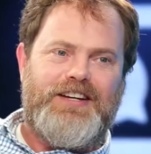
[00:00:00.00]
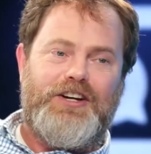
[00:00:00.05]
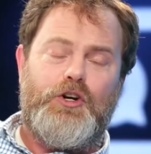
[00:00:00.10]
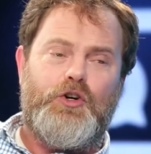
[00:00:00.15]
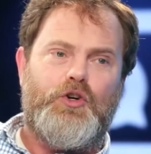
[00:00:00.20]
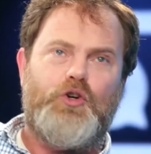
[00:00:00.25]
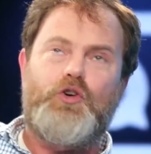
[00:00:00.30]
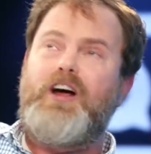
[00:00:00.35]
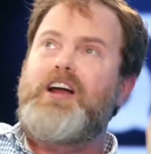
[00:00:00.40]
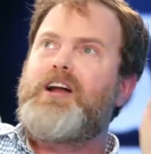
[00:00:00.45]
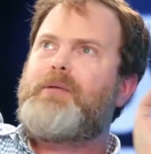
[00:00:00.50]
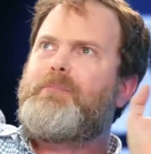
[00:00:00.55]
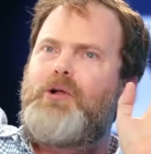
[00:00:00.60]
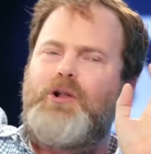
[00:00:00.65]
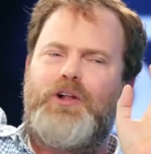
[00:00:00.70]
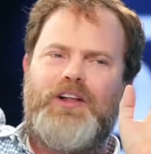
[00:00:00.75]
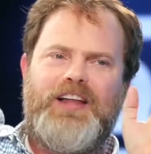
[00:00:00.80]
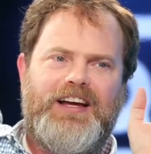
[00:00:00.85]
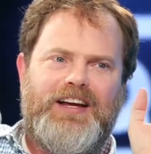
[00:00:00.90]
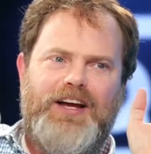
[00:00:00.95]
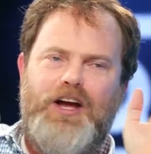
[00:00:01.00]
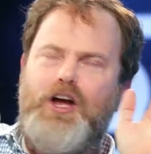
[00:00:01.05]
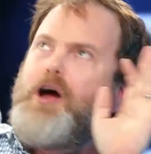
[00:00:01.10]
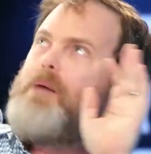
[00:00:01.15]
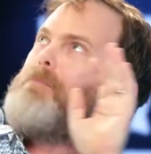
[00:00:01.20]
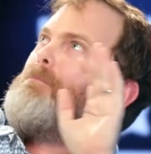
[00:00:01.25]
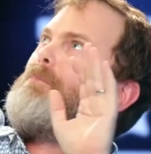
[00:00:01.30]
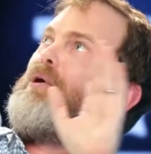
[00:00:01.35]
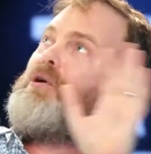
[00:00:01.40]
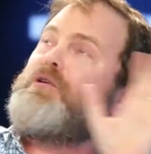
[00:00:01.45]
the incredible, like,
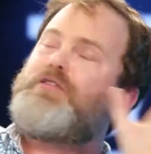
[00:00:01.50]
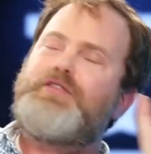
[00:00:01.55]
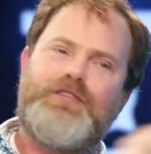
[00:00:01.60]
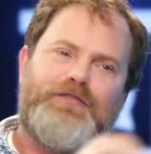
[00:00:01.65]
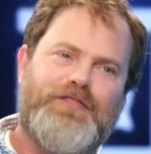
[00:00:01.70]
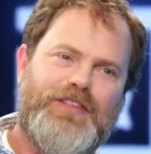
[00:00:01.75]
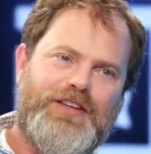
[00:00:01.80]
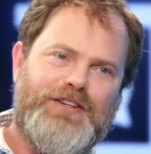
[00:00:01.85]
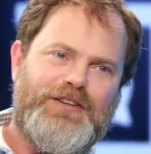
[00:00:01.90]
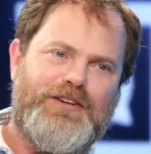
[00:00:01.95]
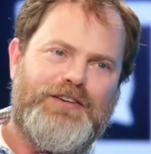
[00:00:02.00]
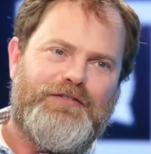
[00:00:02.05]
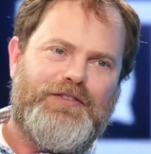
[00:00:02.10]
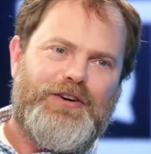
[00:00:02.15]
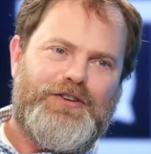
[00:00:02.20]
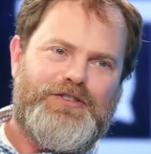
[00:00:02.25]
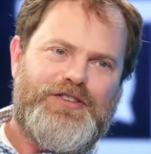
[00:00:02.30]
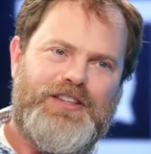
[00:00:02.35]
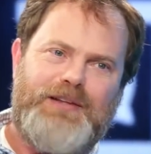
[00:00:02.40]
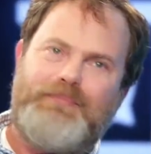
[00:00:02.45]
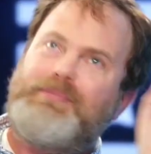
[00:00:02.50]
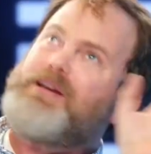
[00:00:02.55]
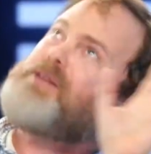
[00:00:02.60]
birth of the universe and the